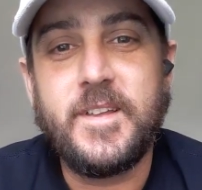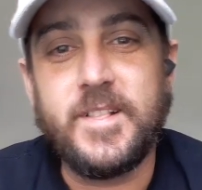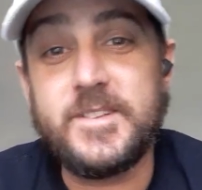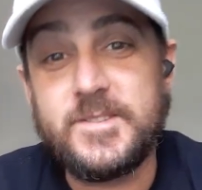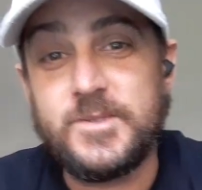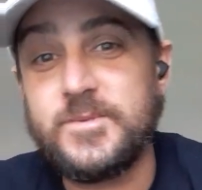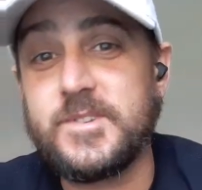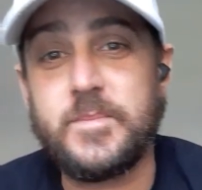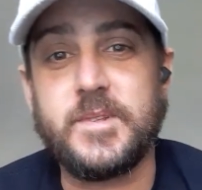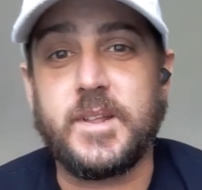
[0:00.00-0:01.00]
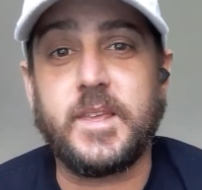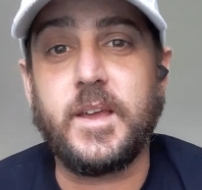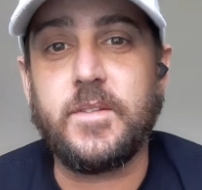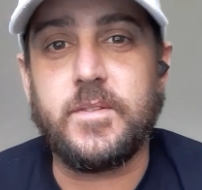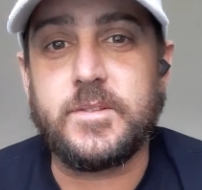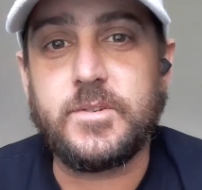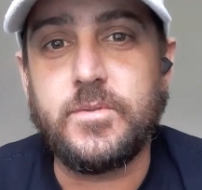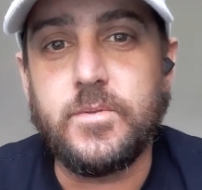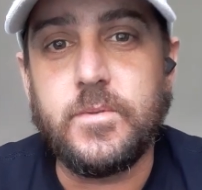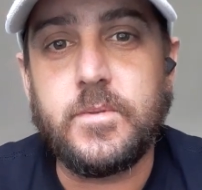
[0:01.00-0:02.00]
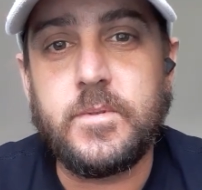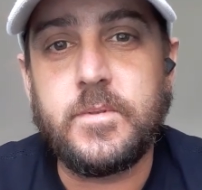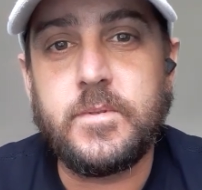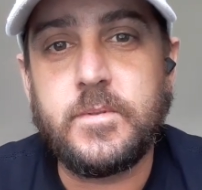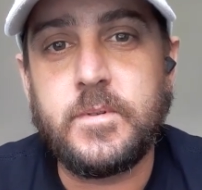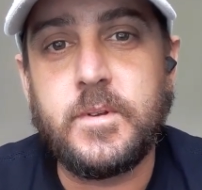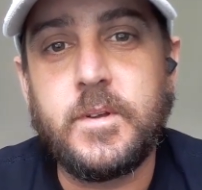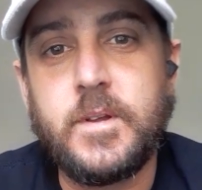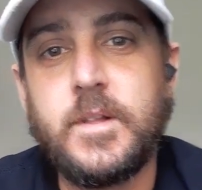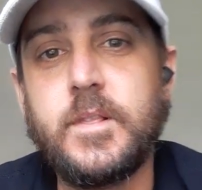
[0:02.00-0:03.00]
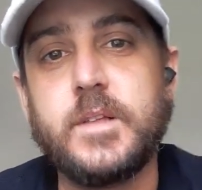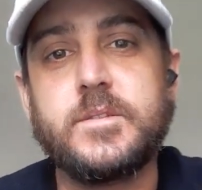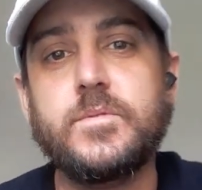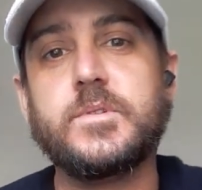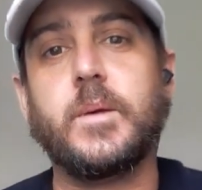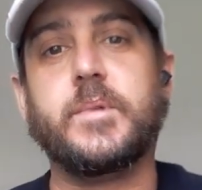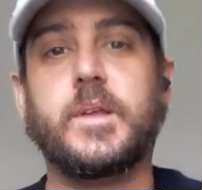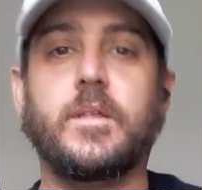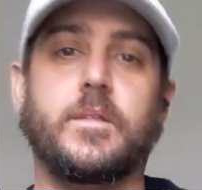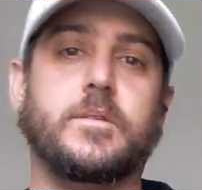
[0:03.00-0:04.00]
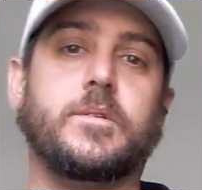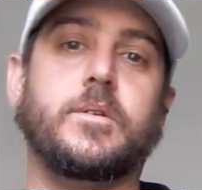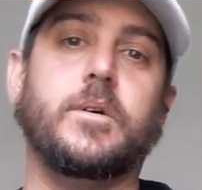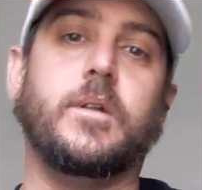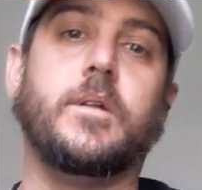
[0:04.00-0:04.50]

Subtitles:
Let's do something together that's cool. Let's do something together that's good.